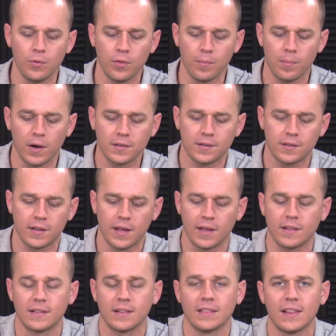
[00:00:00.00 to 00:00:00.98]
the
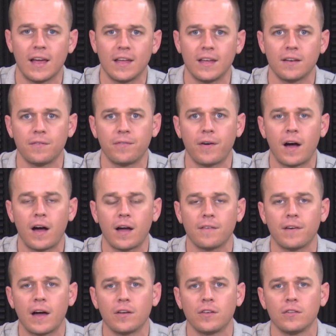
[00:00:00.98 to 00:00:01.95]
Mustangs, laying
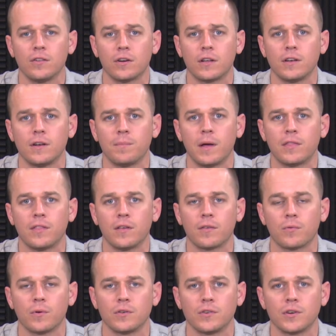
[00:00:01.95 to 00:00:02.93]
five. How you looking to bet
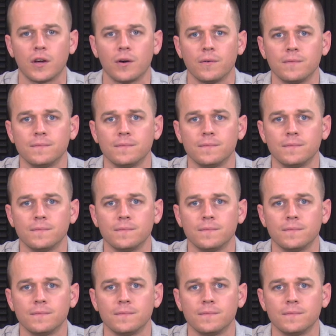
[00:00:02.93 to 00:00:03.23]
this one, Joe?